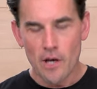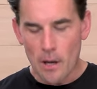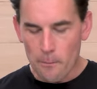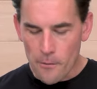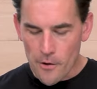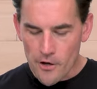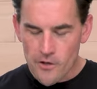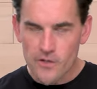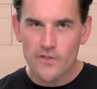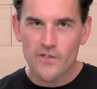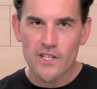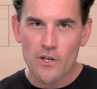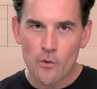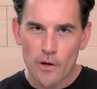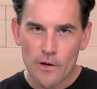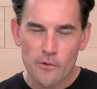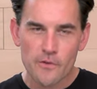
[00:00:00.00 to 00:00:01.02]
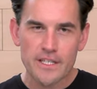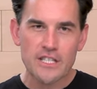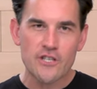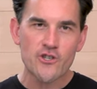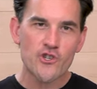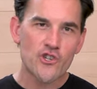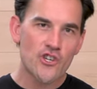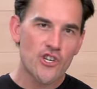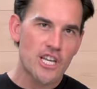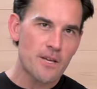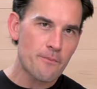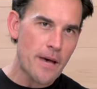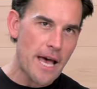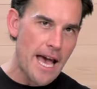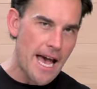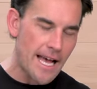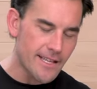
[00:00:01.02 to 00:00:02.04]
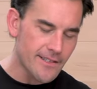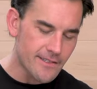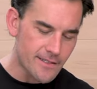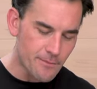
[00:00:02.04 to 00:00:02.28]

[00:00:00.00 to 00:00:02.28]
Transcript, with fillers: Emergency quick release cheek pads,